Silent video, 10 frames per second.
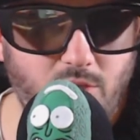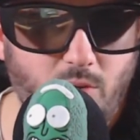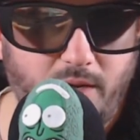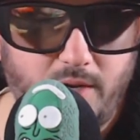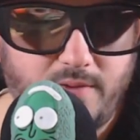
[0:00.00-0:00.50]

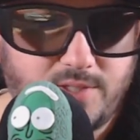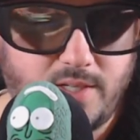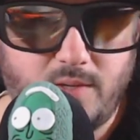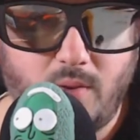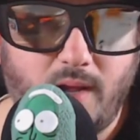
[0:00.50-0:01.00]
here you have
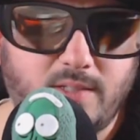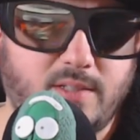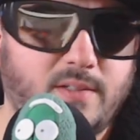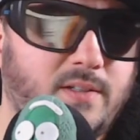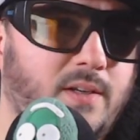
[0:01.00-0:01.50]
Sydney
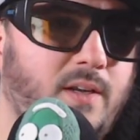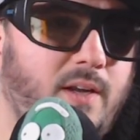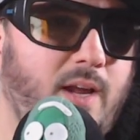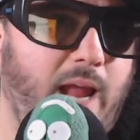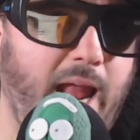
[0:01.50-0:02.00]
Watson.
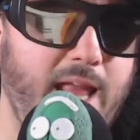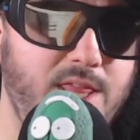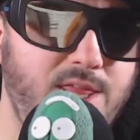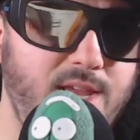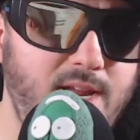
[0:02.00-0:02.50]

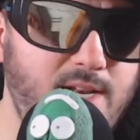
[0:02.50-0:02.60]
And then